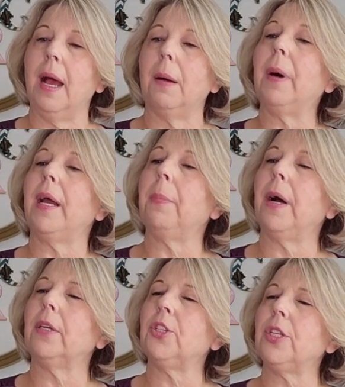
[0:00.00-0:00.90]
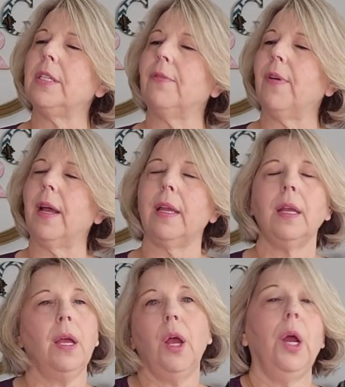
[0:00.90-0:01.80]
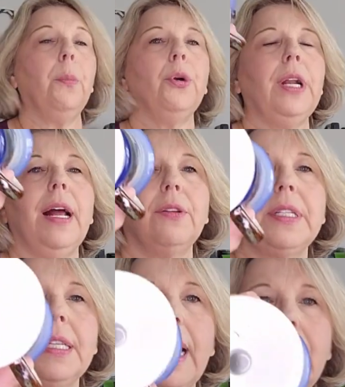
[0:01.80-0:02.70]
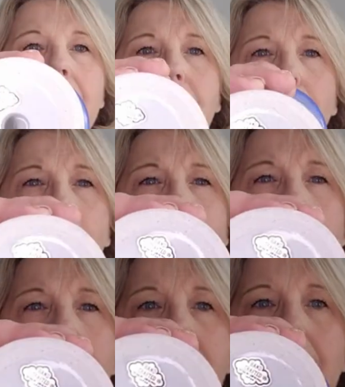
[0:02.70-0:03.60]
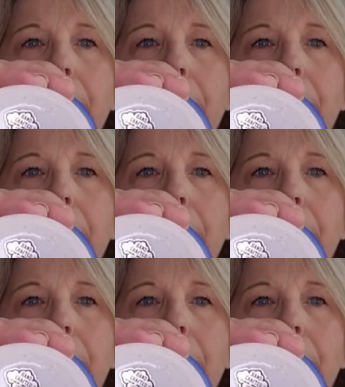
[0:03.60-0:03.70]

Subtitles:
My apologies if I pronounced that incorrectly,